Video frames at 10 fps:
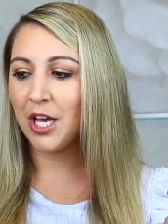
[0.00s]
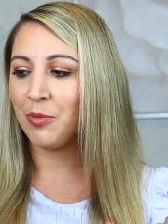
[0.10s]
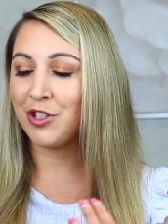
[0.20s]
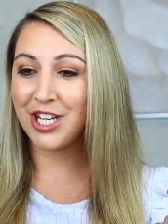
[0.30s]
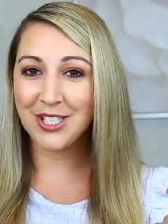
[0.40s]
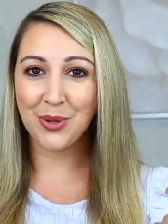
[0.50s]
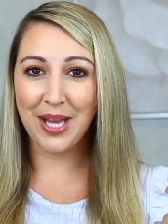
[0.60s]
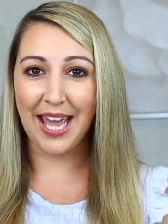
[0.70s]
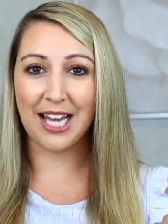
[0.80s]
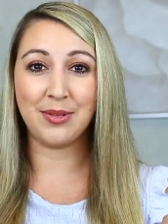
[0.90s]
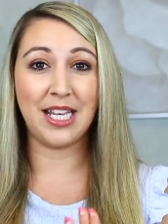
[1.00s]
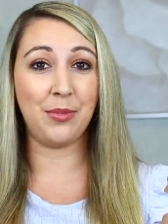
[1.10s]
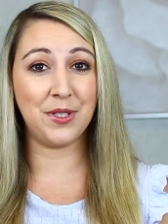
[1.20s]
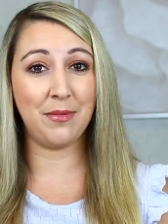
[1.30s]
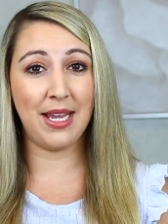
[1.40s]
which is okay. I was
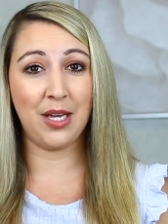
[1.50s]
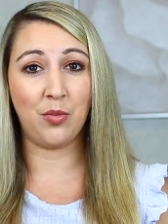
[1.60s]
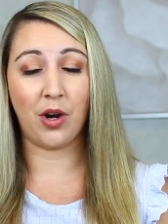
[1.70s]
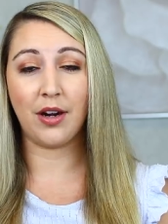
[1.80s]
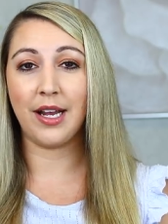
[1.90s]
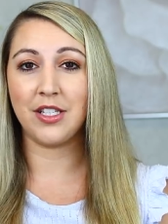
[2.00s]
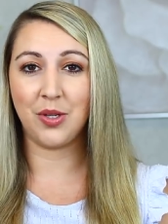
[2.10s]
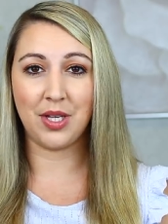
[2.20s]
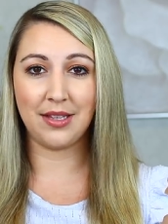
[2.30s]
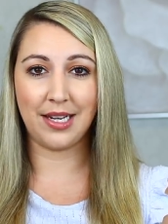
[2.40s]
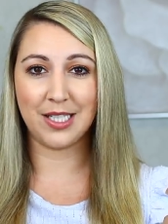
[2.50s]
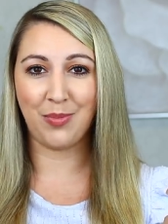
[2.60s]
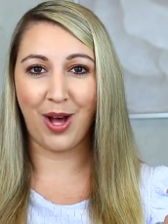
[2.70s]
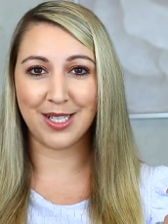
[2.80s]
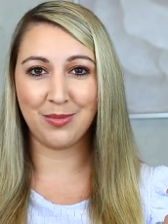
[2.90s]
able to make it work. I do think that it's
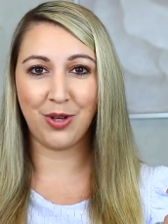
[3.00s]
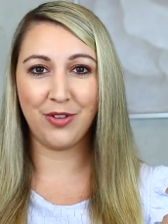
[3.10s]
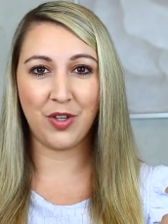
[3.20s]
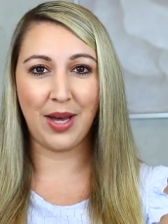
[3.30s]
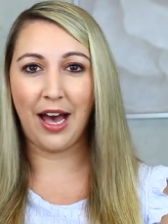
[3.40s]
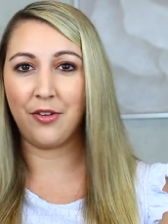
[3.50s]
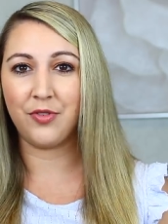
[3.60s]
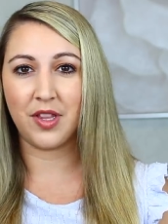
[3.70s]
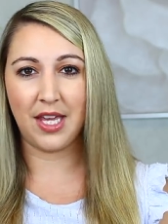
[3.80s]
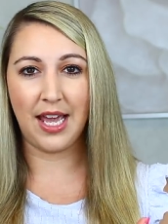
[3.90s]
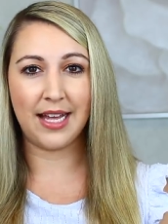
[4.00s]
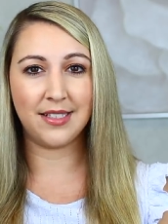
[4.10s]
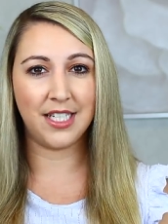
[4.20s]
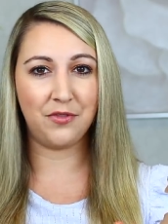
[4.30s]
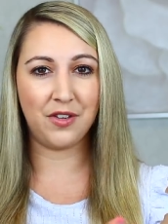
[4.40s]
possible if you have the
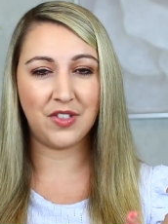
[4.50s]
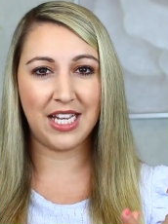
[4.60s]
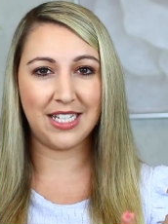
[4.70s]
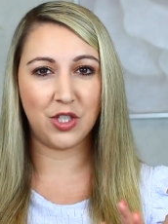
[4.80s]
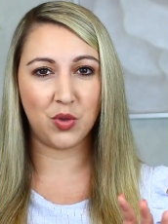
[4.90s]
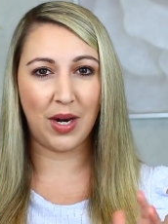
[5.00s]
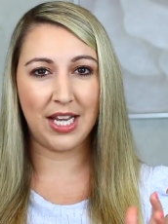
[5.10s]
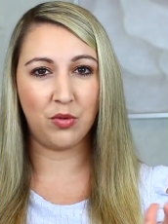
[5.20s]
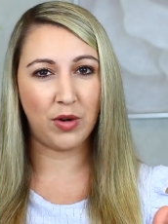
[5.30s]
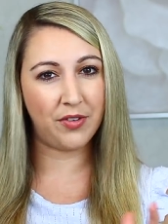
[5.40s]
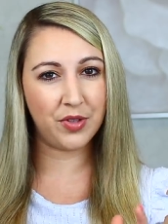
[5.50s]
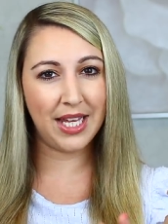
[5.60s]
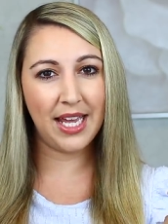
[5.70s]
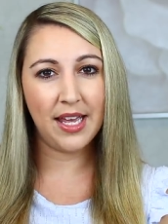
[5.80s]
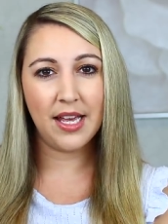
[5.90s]
NC 15 to 20
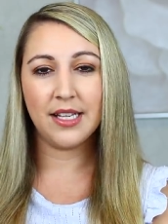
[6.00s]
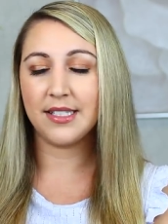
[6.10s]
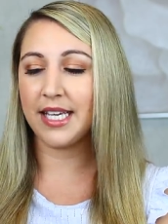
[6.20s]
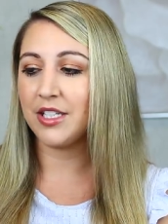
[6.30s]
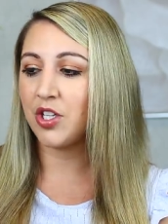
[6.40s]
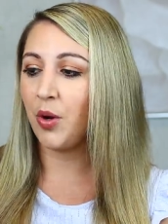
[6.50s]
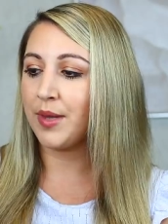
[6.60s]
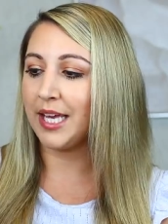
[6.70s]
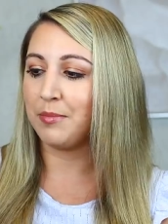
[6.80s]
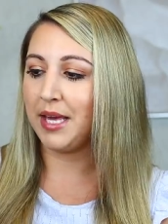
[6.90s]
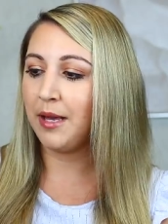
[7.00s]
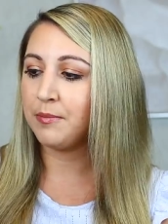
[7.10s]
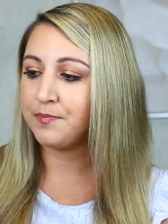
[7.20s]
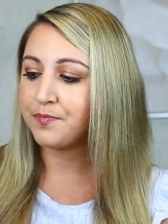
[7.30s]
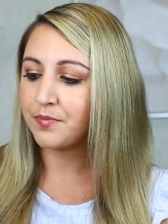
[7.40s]
roughly skin tone like me.
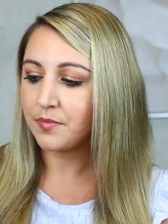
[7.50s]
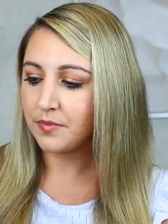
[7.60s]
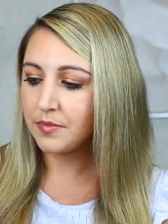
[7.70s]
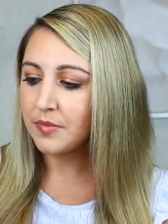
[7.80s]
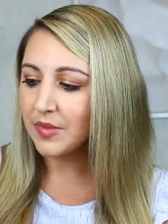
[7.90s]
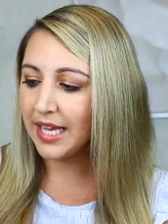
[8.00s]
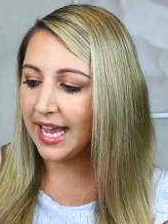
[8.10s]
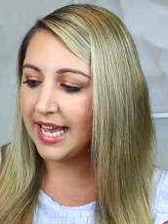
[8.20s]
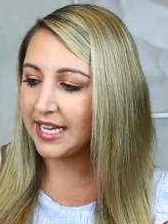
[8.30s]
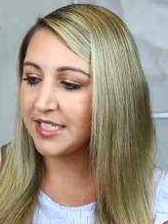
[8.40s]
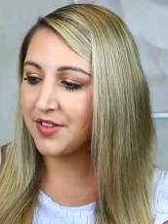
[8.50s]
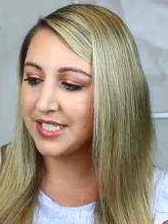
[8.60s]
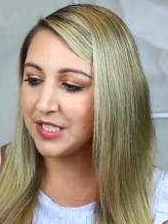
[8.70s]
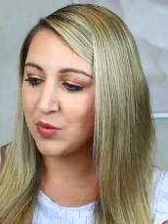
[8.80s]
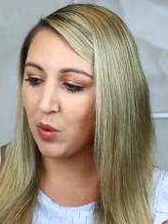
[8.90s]
And
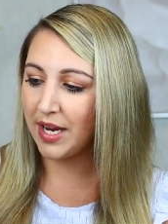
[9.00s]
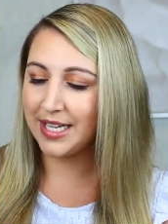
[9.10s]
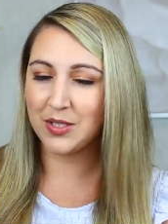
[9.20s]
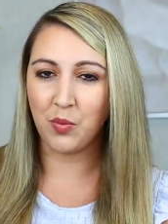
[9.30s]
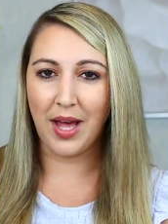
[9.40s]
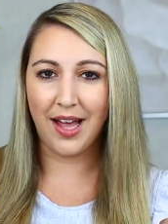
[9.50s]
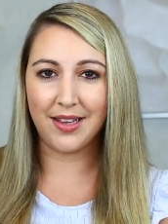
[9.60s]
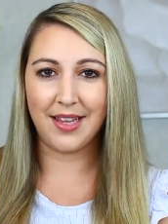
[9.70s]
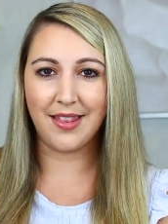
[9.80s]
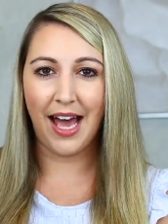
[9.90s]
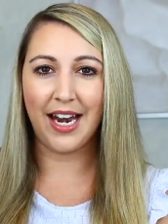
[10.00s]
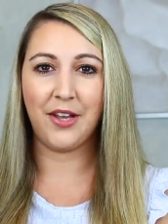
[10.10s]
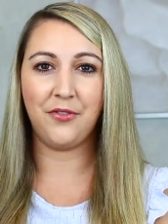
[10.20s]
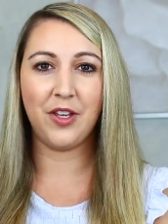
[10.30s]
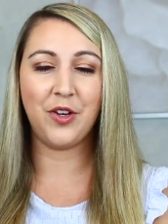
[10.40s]
this is one as well that
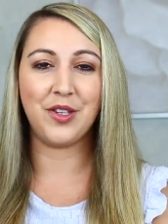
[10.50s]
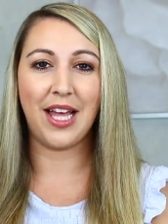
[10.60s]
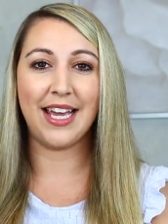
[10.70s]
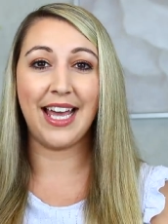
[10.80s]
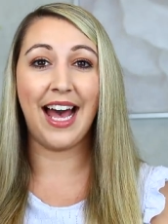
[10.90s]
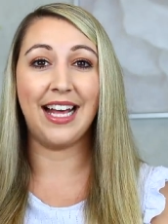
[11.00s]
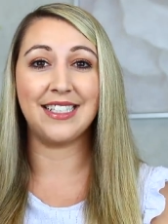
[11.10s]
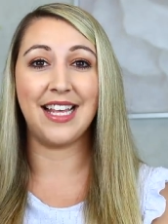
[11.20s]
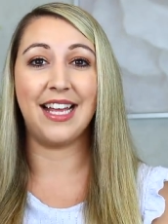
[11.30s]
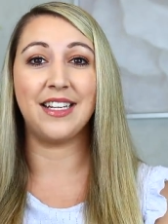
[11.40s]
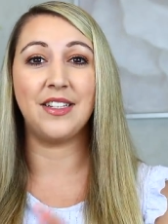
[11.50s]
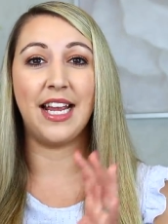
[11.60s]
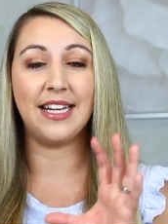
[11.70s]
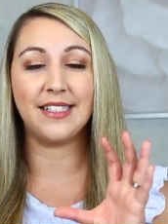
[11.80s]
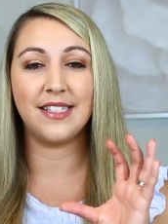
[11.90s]
I feel like has that
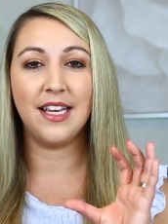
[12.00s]
nice